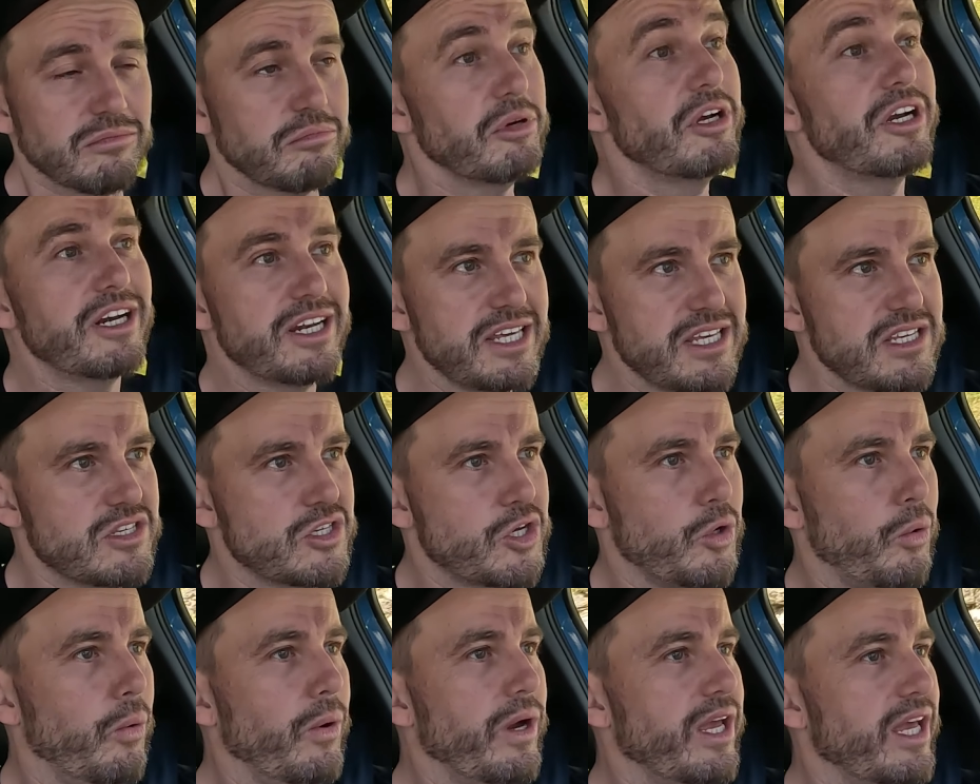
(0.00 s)
but it is
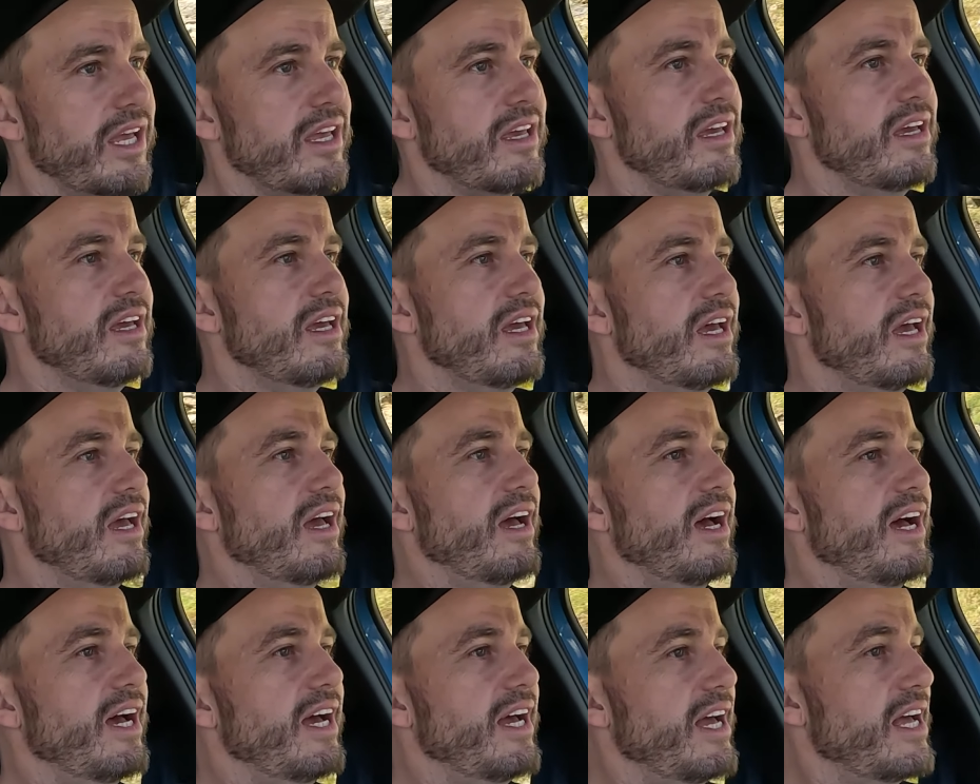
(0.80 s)
quick.
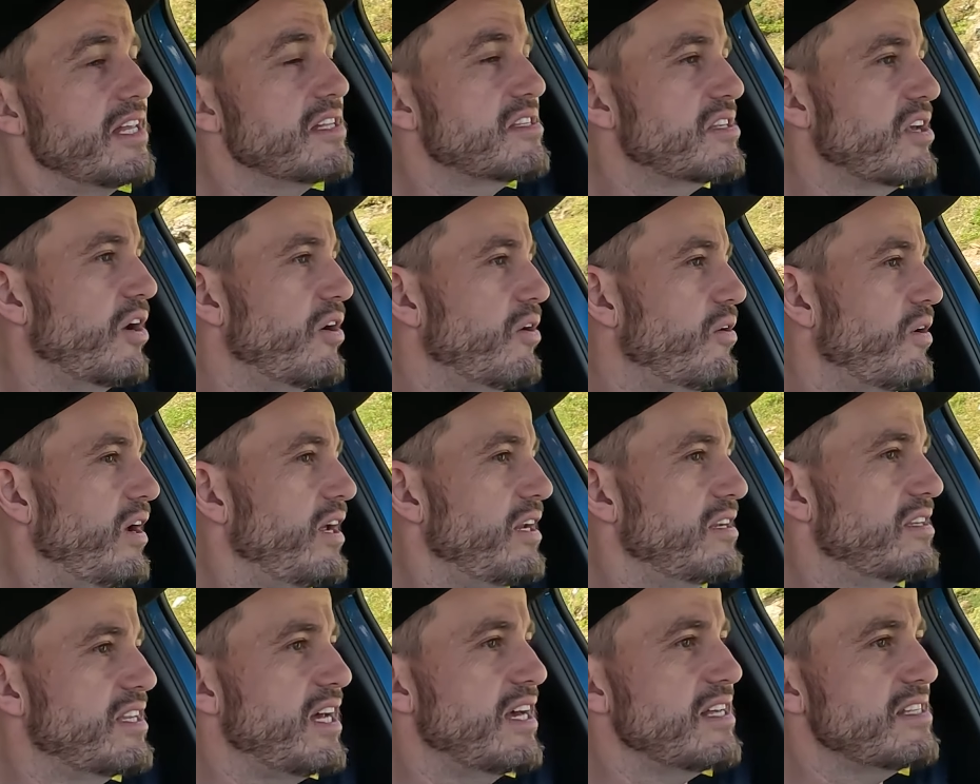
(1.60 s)
And so
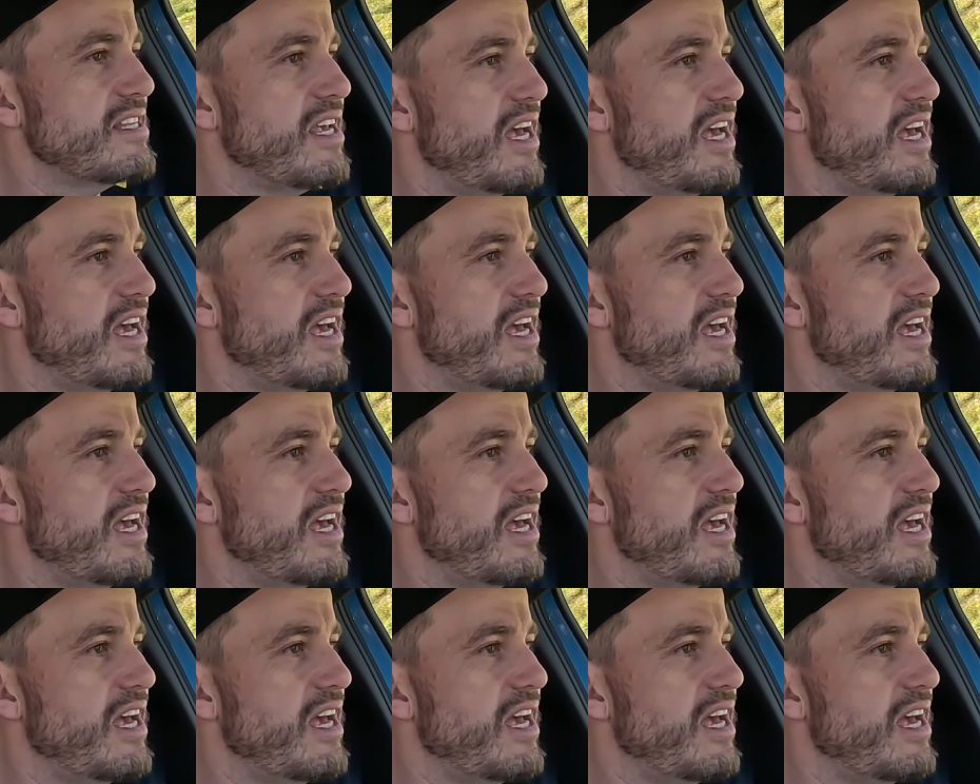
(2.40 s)
it does